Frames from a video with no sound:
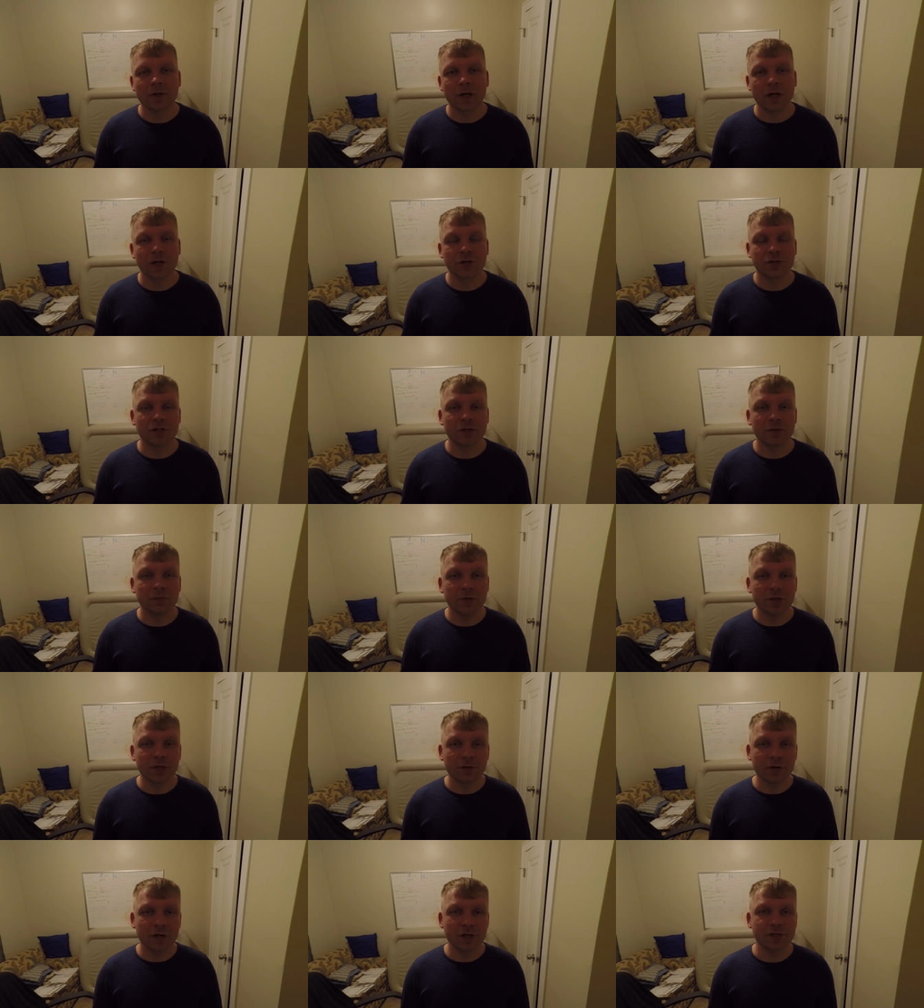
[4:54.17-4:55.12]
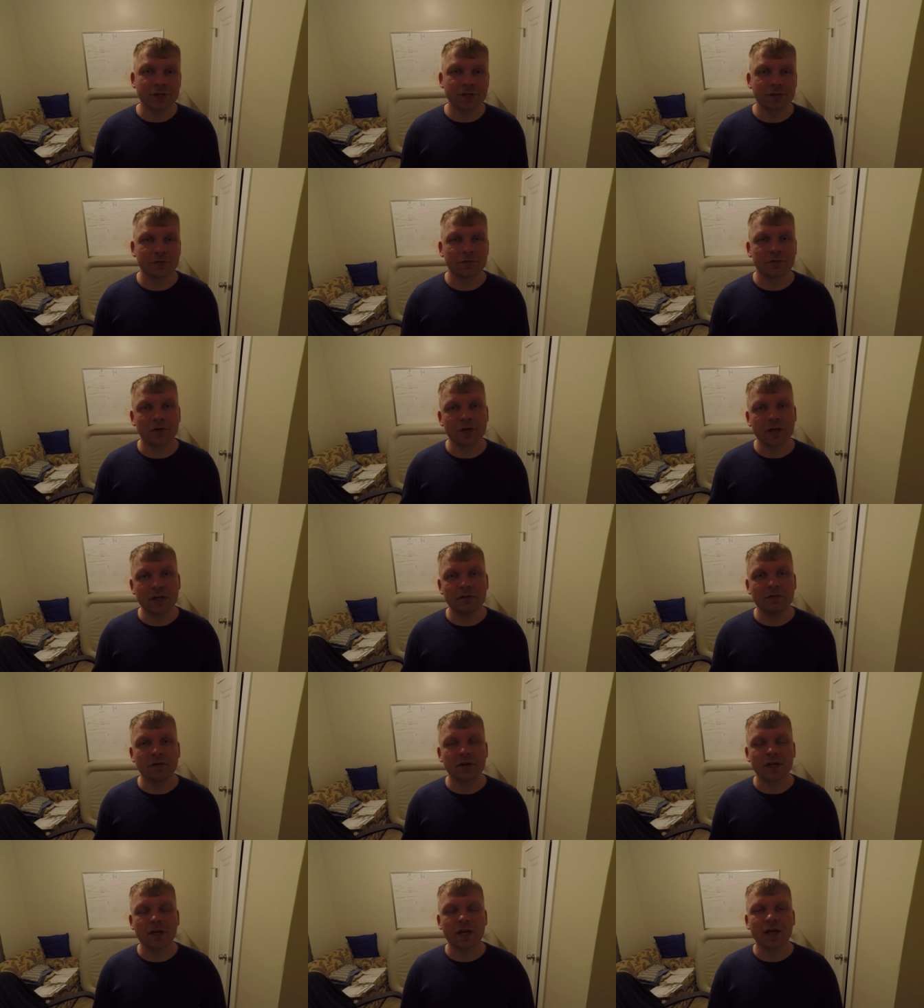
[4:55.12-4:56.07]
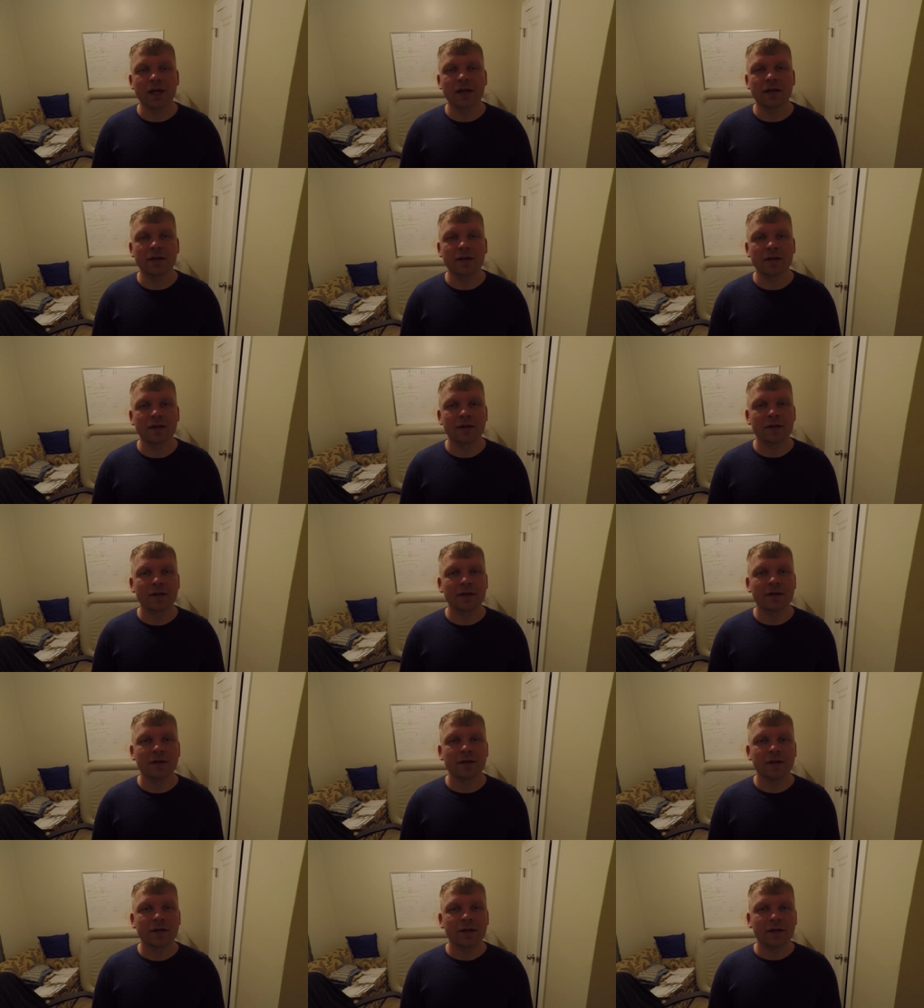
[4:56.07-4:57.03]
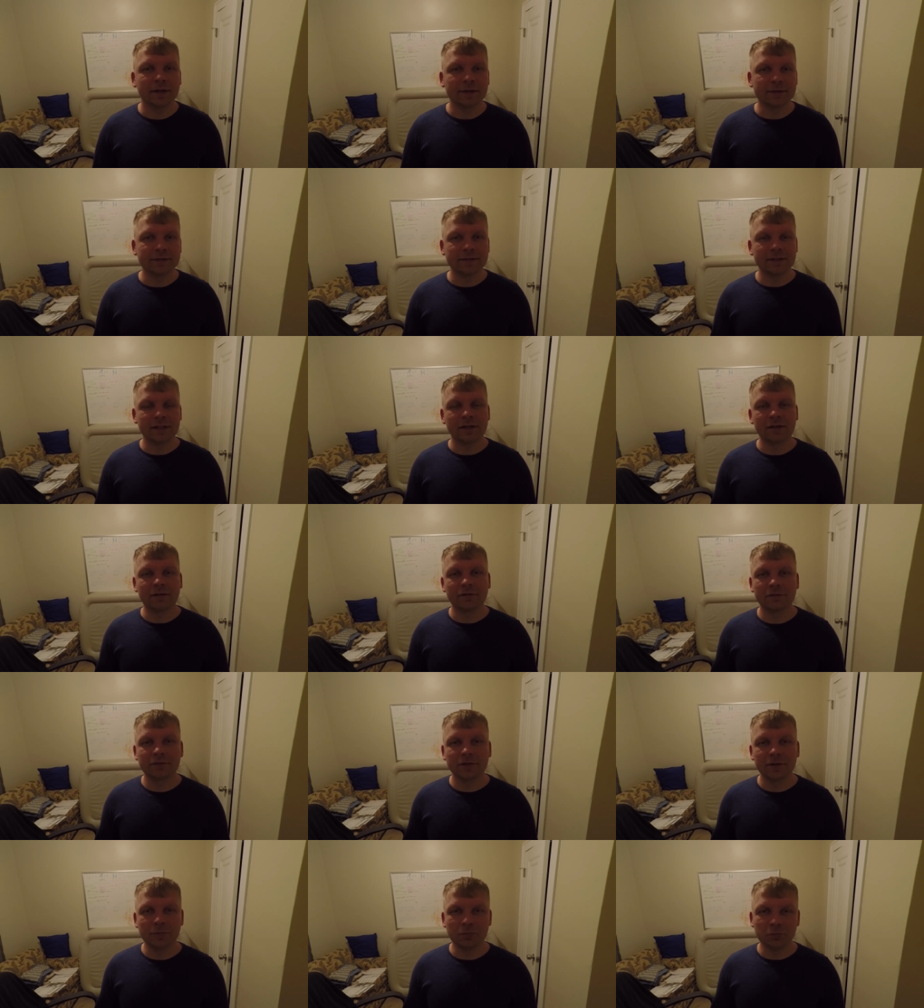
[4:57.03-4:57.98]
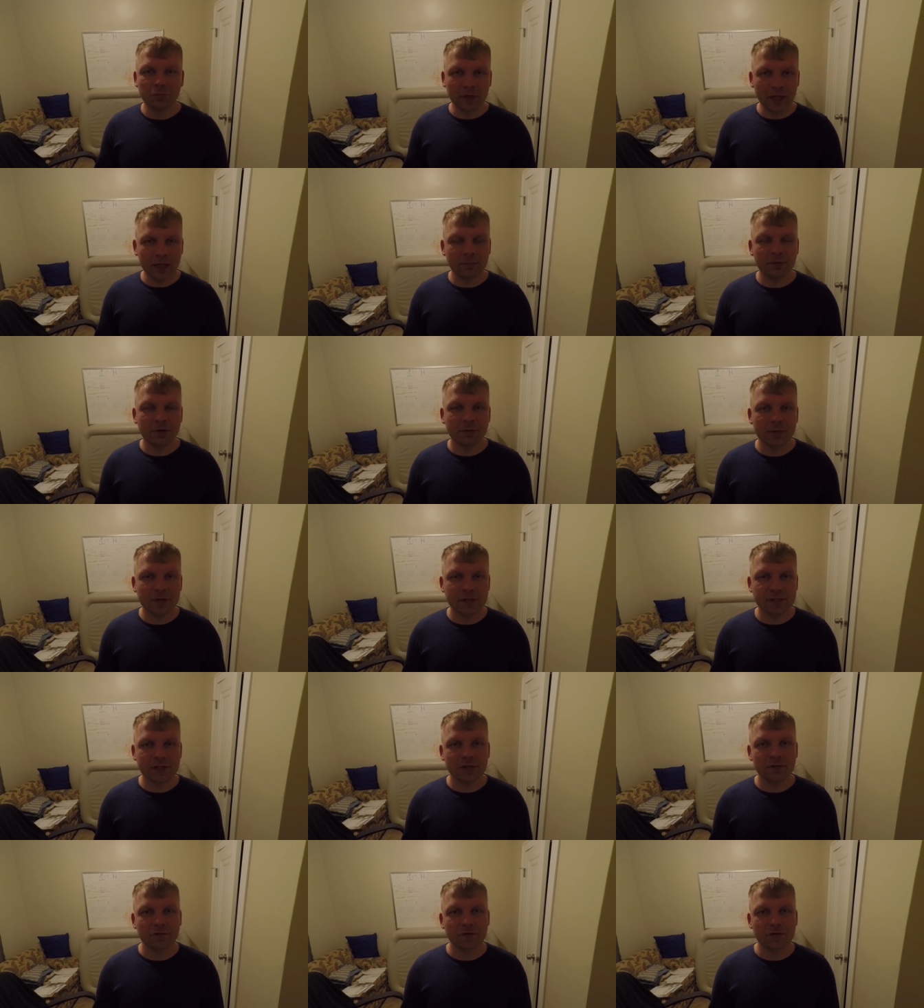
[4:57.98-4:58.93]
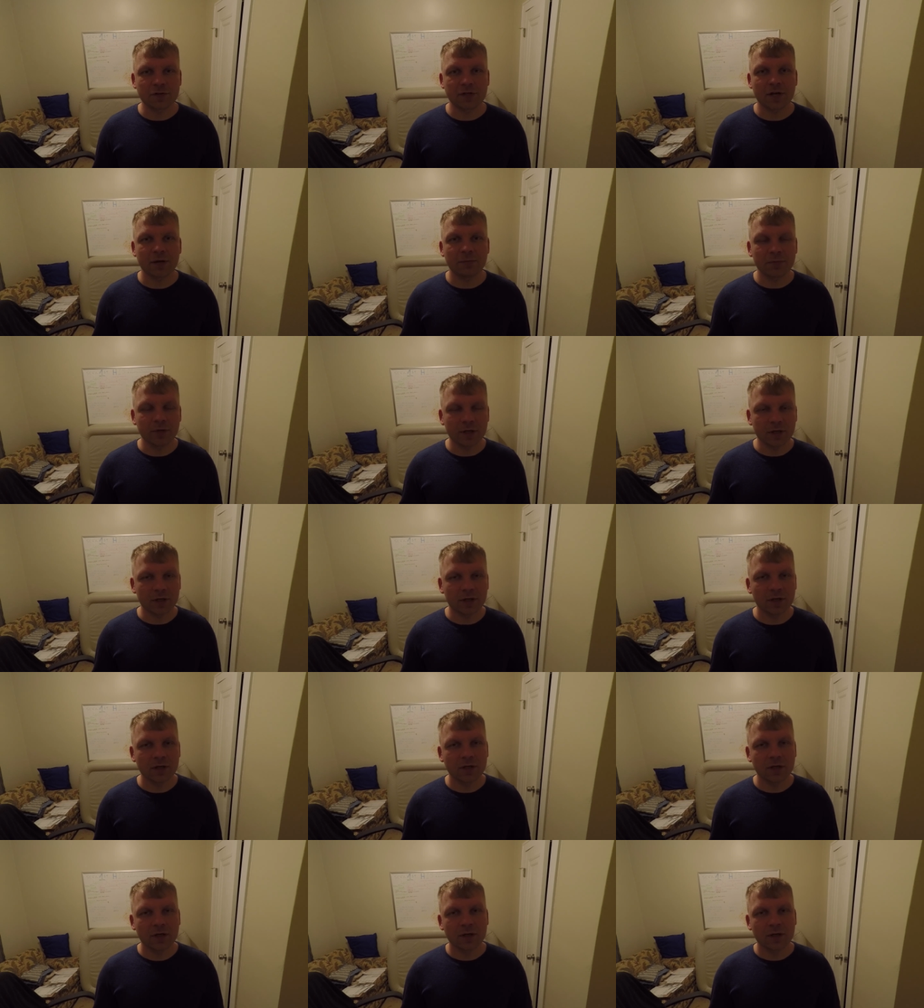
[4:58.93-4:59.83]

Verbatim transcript: but actually be gracious and forgiving and instead of blaming myself for something.